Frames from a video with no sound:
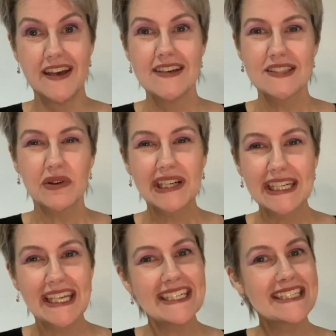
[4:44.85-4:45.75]
So I can
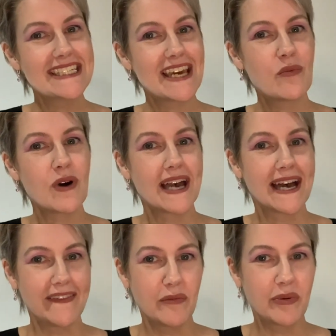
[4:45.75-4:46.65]
understand why
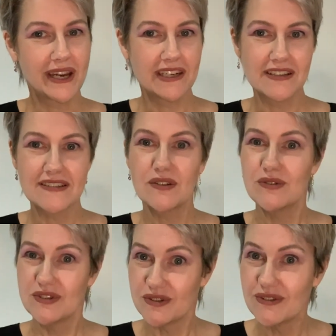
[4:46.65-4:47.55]
other breeders who
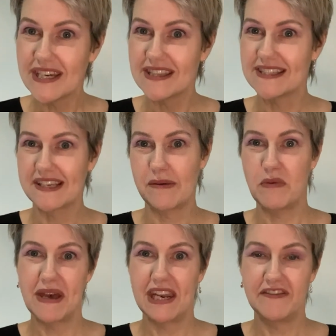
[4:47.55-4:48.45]
do get the same
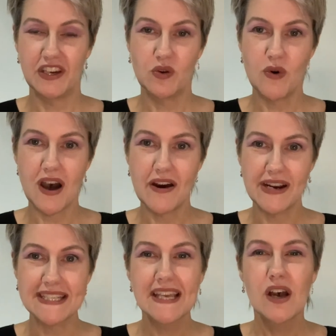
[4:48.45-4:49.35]
amount of inquiries